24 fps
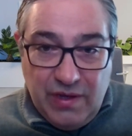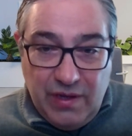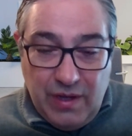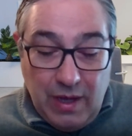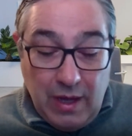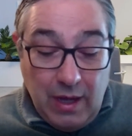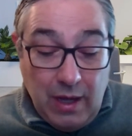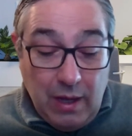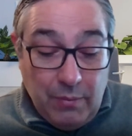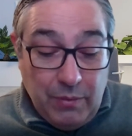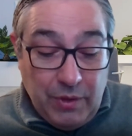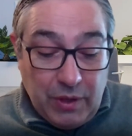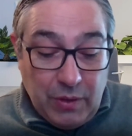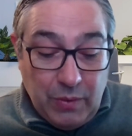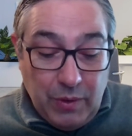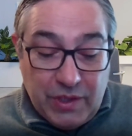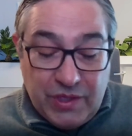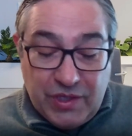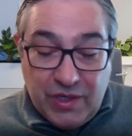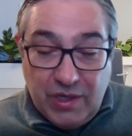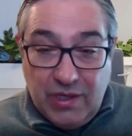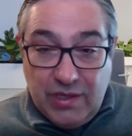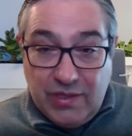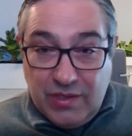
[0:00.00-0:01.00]
The
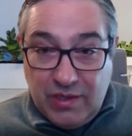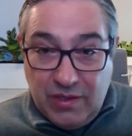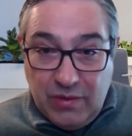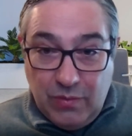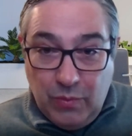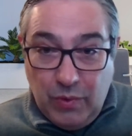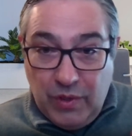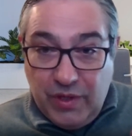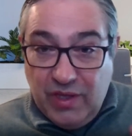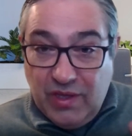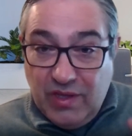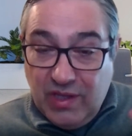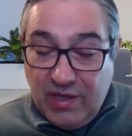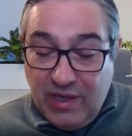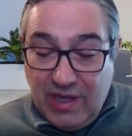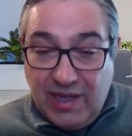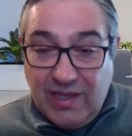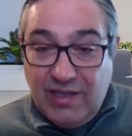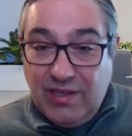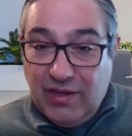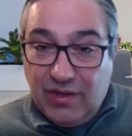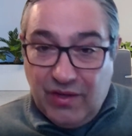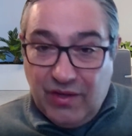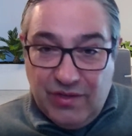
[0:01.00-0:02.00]
question is whether the
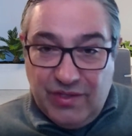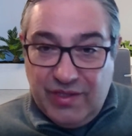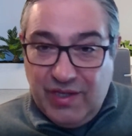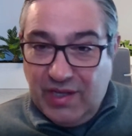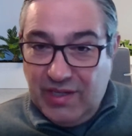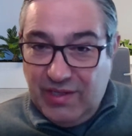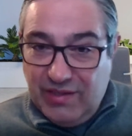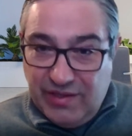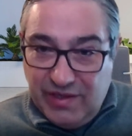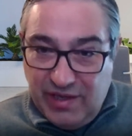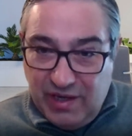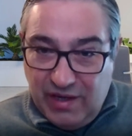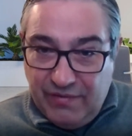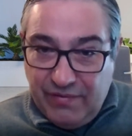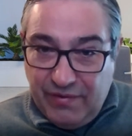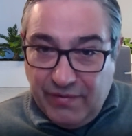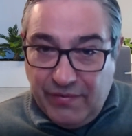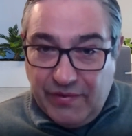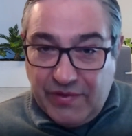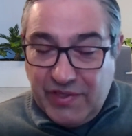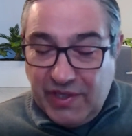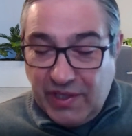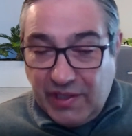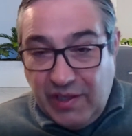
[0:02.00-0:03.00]
data contains enough of a
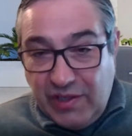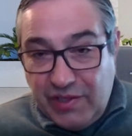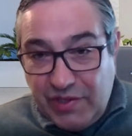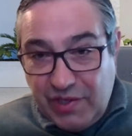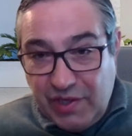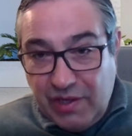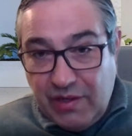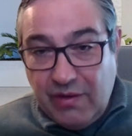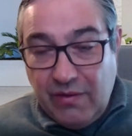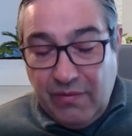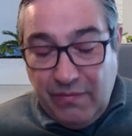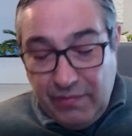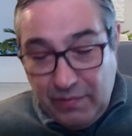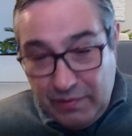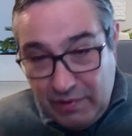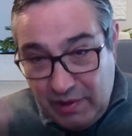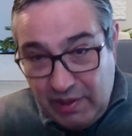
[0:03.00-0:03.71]
signature for the